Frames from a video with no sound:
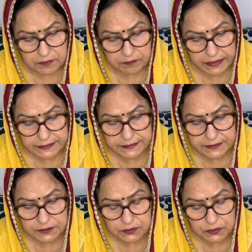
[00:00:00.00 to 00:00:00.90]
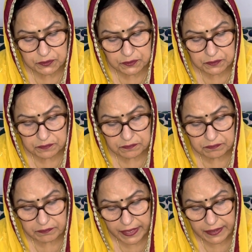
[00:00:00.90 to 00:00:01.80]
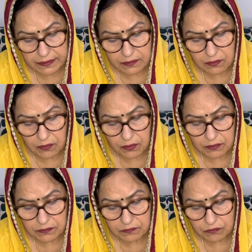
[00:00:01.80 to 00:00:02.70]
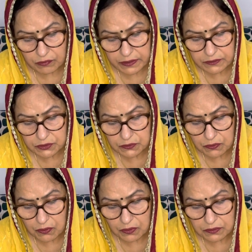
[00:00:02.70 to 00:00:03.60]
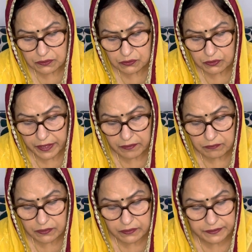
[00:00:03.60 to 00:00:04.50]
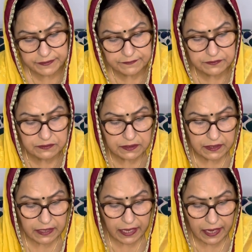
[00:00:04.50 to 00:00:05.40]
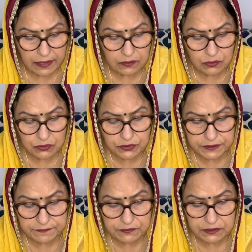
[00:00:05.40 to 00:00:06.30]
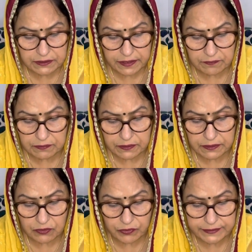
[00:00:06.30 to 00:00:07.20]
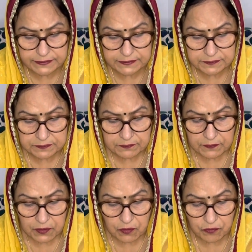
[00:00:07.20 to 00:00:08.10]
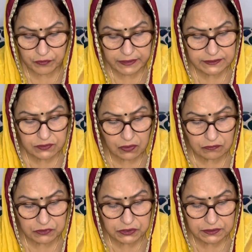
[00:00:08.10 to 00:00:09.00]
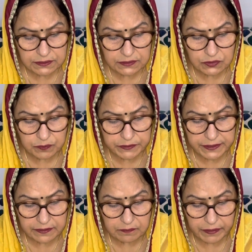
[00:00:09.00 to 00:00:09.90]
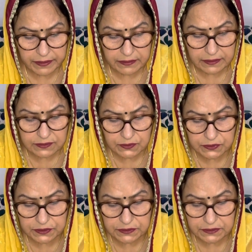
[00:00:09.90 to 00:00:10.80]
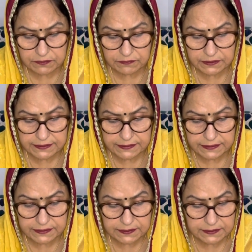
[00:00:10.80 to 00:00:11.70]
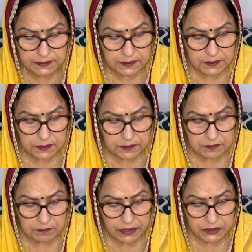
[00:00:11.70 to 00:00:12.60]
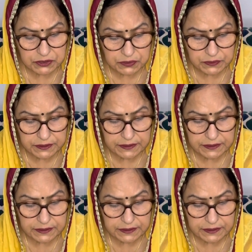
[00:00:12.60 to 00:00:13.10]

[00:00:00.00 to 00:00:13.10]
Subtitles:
Meditate, O man, on one true Lord who ever gives and whose gifts ever increase. O friend, salvation is obtained by associating with the saints. By showing